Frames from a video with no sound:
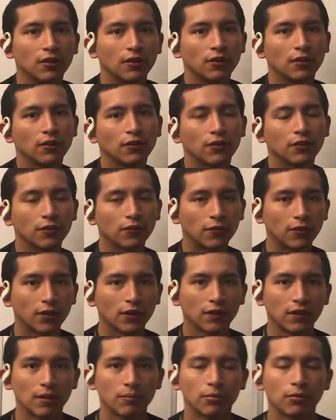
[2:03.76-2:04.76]
So for
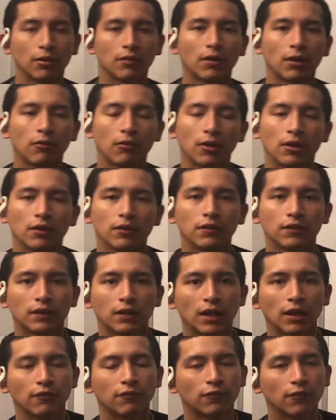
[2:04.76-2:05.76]
example, if I wanted to
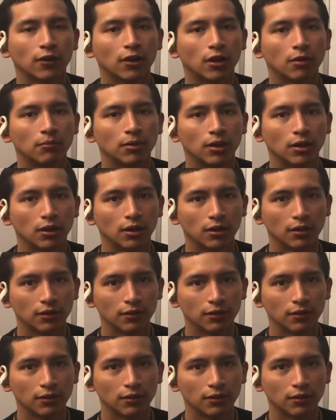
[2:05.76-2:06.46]
get from